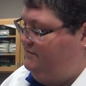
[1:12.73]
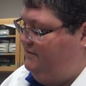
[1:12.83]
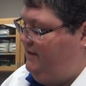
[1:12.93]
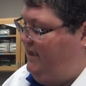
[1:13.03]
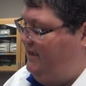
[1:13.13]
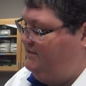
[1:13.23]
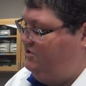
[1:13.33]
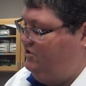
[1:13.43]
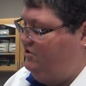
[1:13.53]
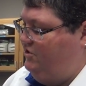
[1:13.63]
high
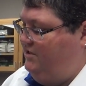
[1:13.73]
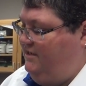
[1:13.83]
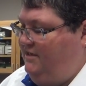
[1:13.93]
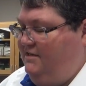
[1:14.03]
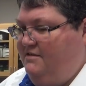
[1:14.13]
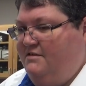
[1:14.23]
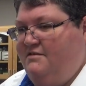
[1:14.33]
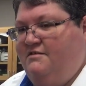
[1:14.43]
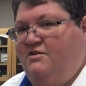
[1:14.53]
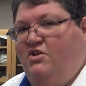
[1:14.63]
security,
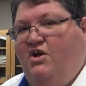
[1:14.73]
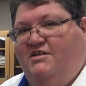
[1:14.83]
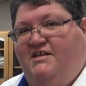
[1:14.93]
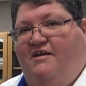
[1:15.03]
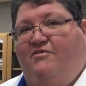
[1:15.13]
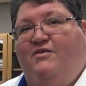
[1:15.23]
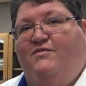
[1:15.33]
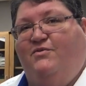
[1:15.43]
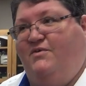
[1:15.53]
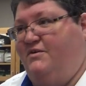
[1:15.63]
lockdown, if
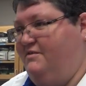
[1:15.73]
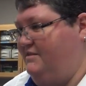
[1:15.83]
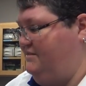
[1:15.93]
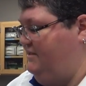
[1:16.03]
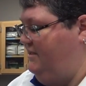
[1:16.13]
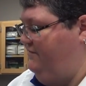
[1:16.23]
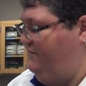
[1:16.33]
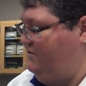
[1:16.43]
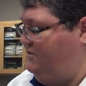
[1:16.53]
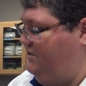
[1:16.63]
you will, inside of
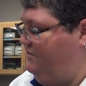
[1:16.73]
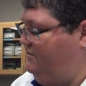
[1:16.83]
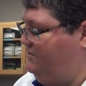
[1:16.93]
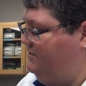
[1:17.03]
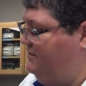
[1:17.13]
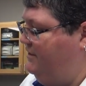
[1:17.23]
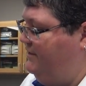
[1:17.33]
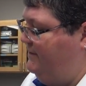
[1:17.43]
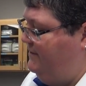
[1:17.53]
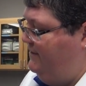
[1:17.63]
our cells.
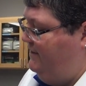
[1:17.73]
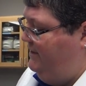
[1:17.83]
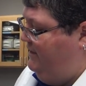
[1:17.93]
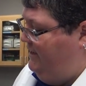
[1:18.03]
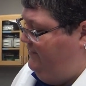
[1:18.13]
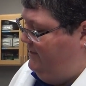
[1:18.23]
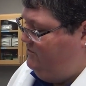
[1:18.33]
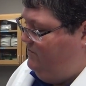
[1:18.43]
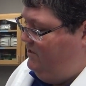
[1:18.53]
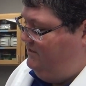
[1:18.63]
And that's
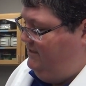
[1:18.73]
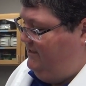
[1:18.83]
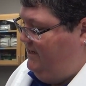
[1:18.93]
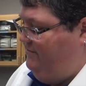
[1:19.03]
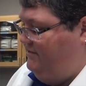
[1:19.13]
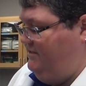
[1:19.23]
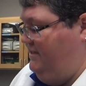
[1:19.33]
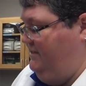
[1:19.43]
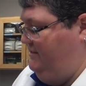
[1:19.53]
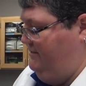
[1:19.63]
where our DNA
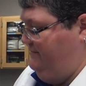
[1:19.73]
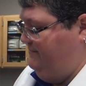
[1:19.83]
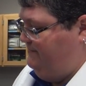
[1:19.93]
resides.